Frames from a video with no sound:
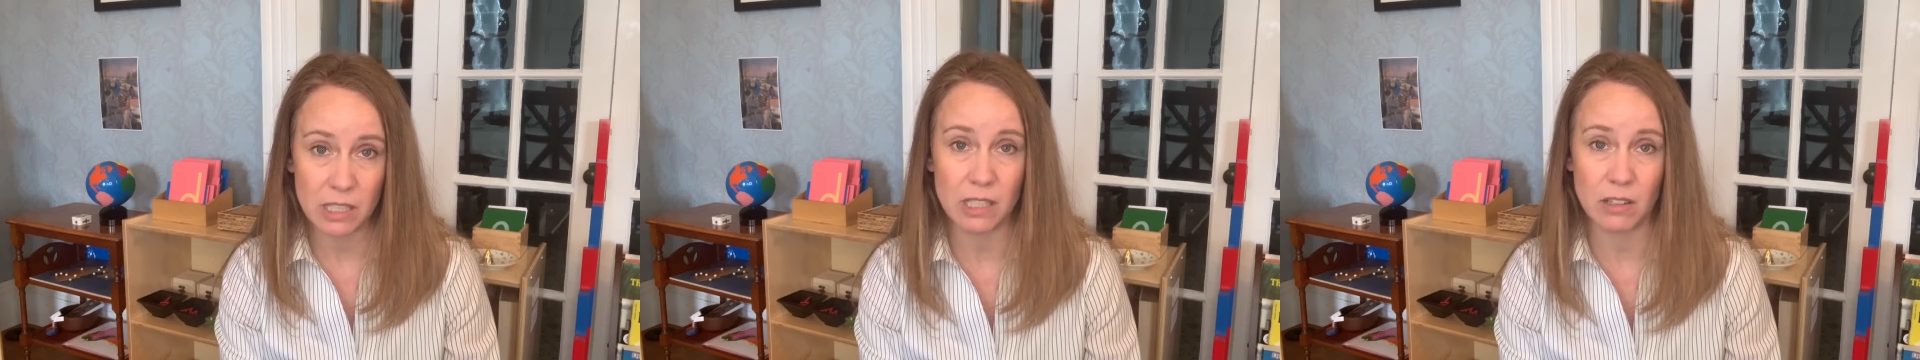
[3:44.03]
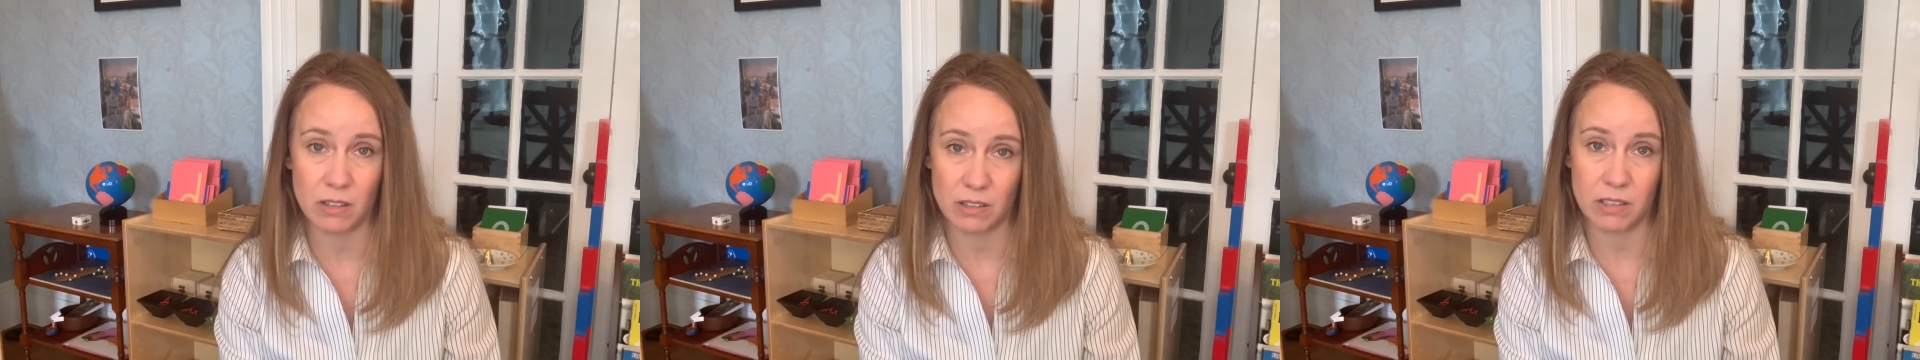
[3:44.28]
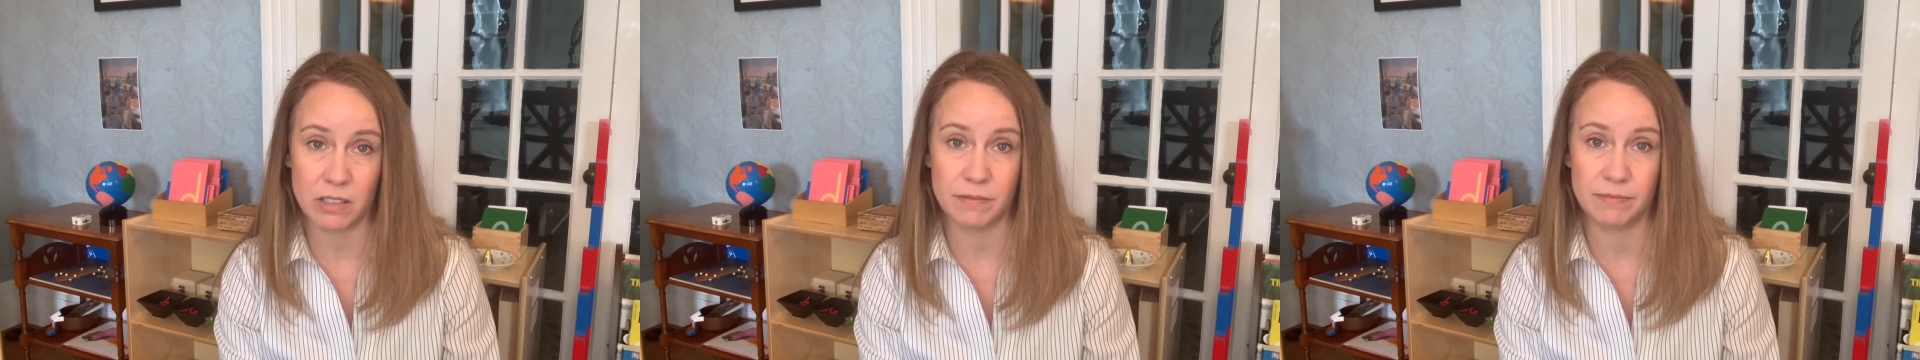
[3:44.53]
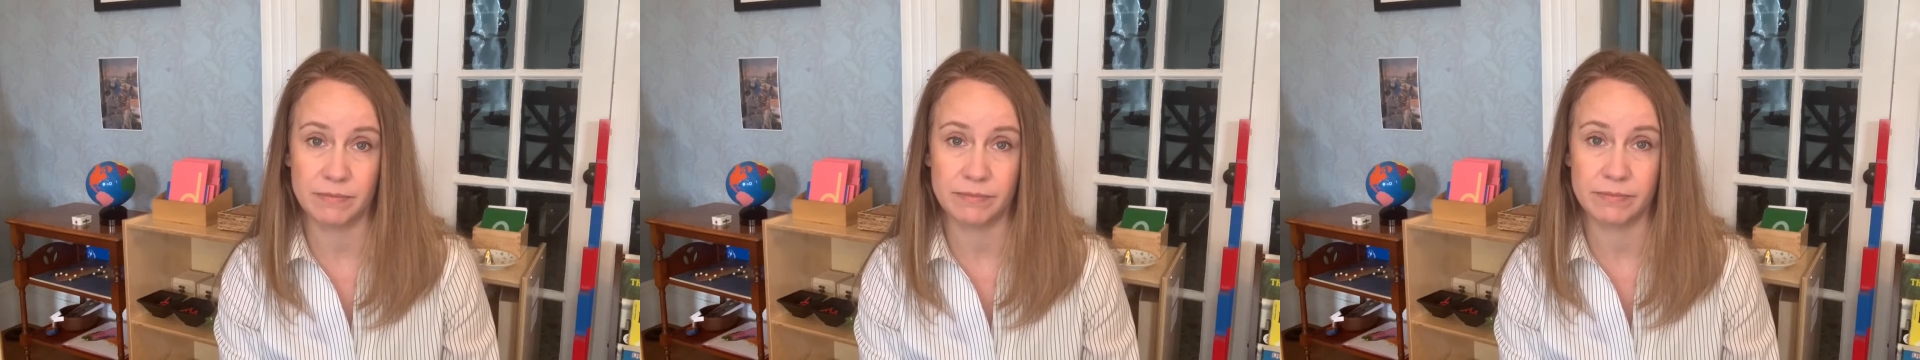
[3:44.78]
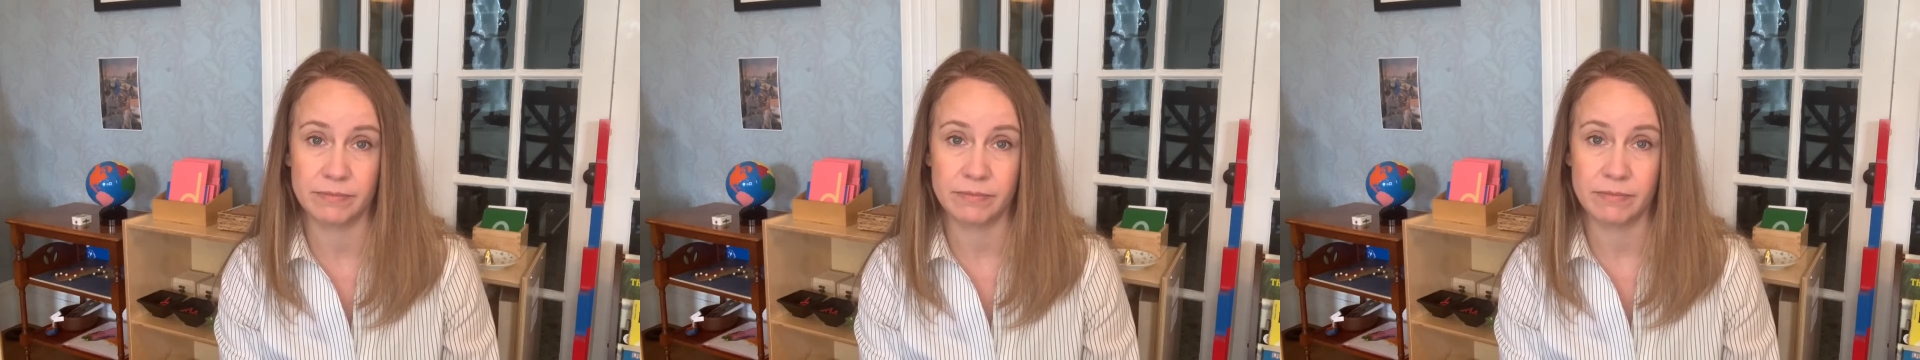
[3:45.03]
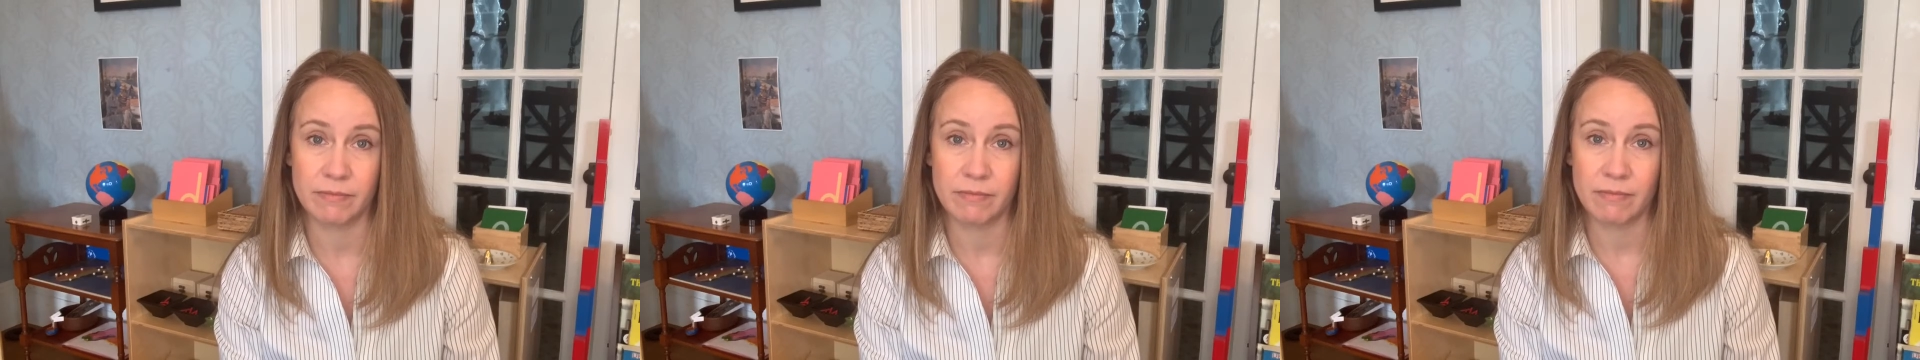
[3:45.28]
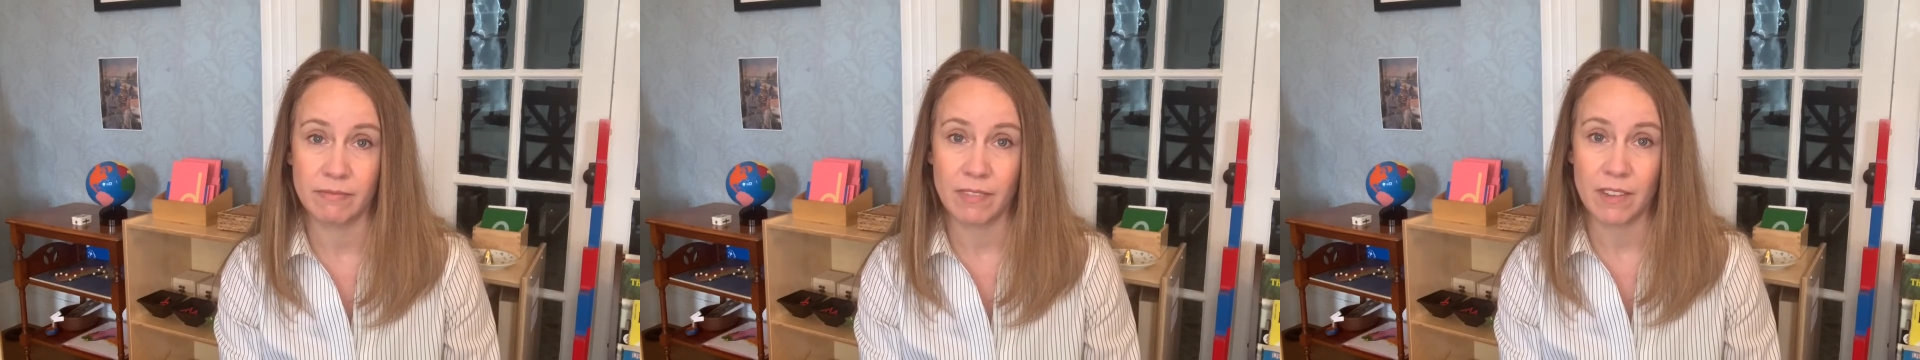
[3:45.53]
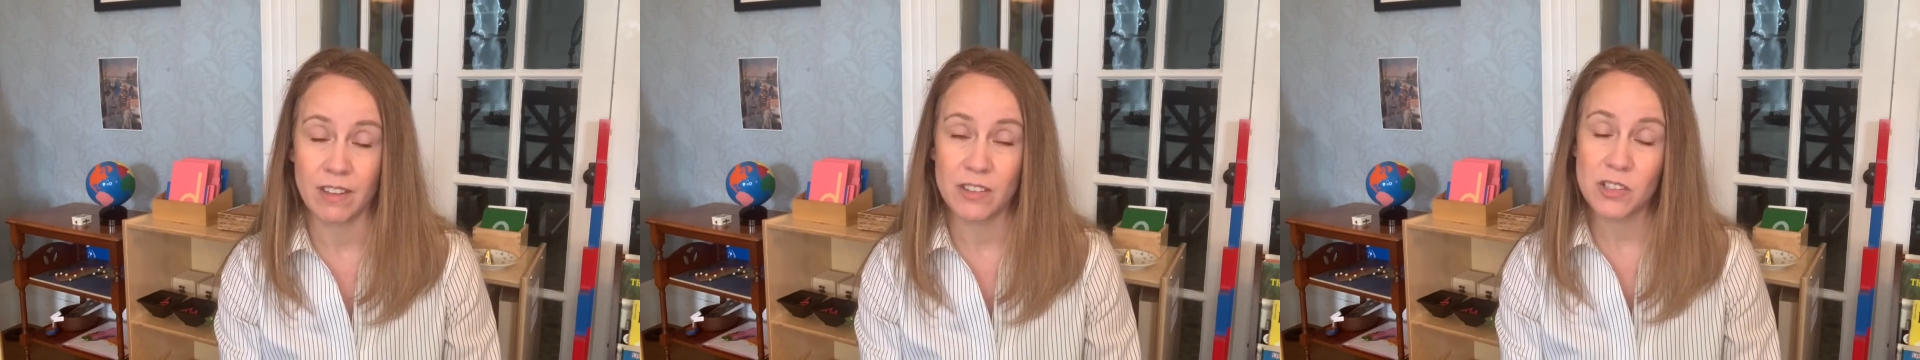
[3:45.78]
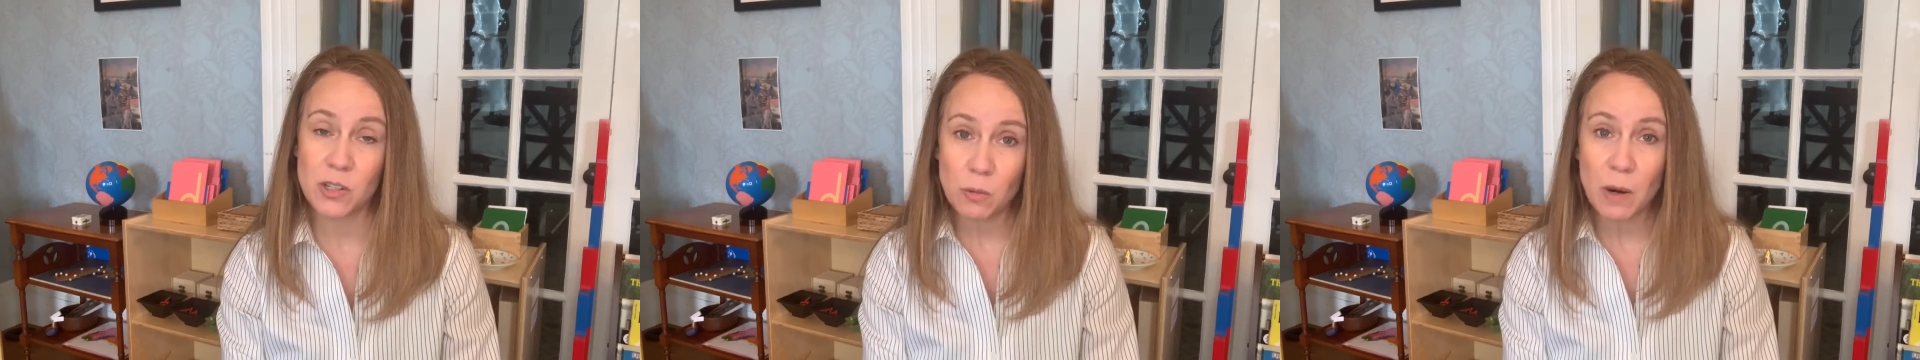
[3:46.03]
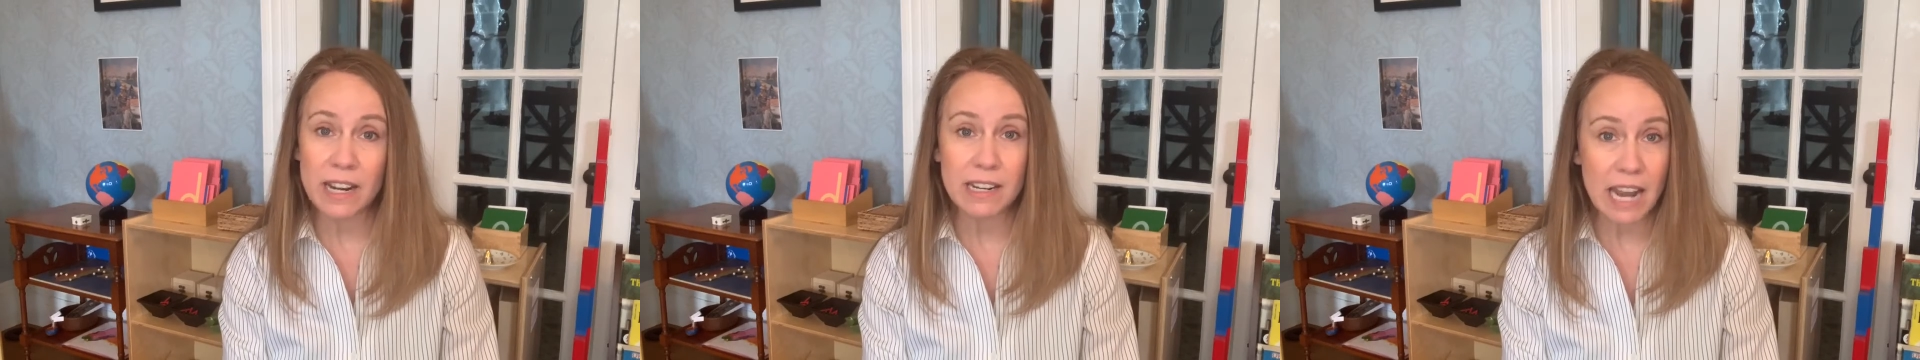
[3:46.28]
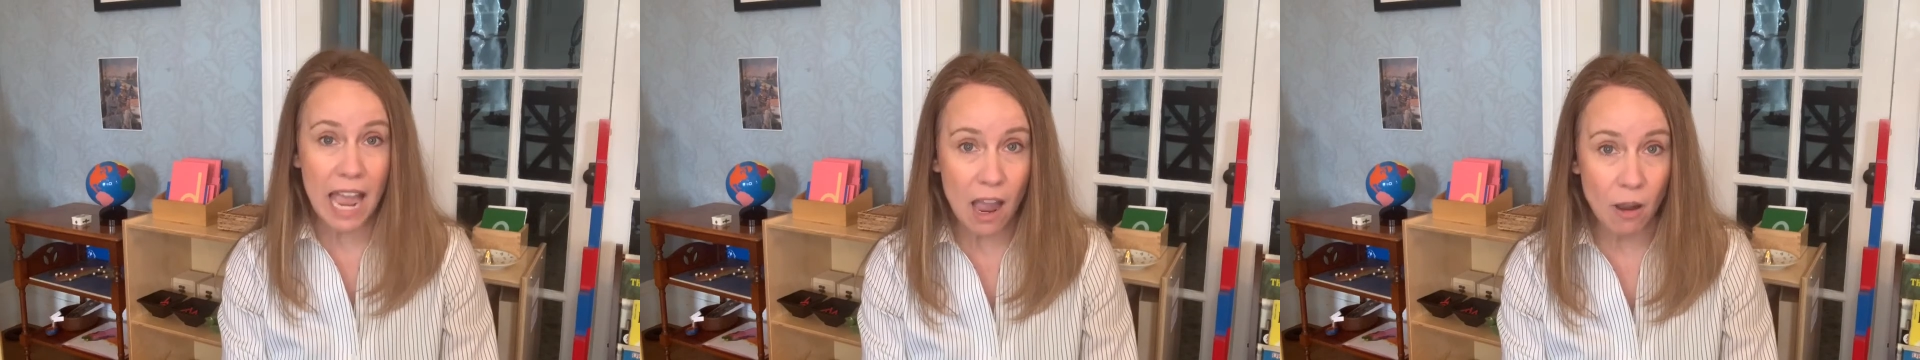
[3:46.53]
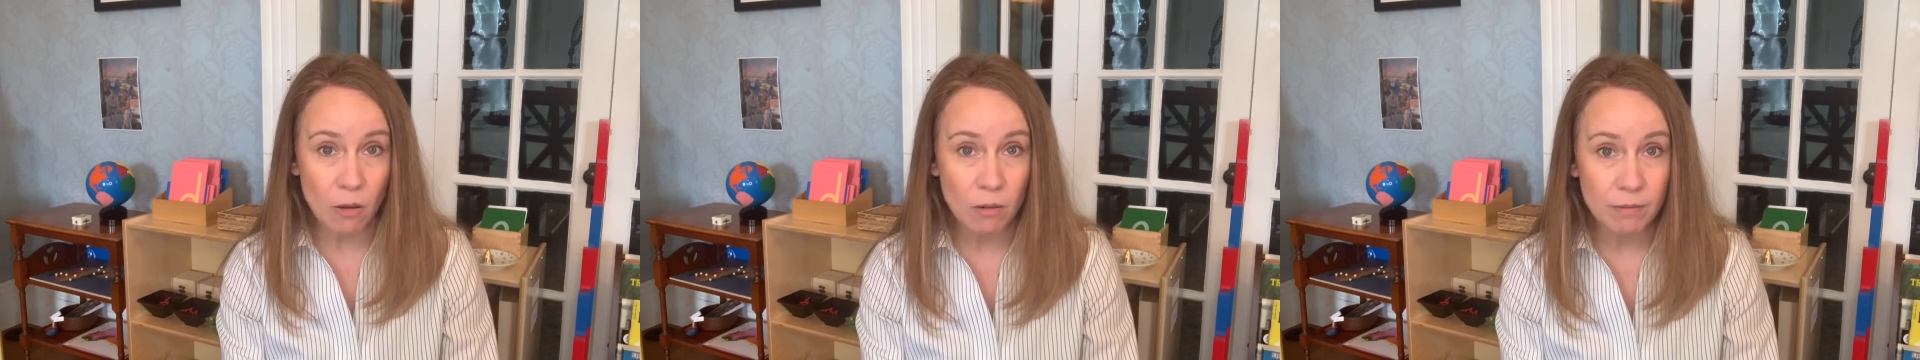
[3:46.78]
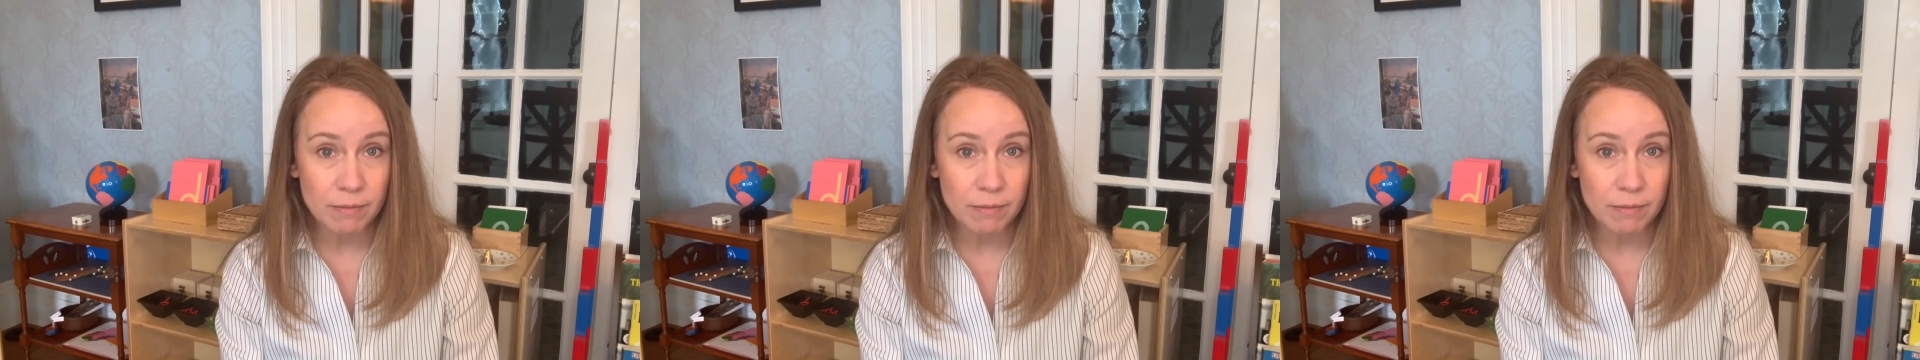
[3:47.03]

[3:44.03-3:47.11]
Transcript: hurt. So right now,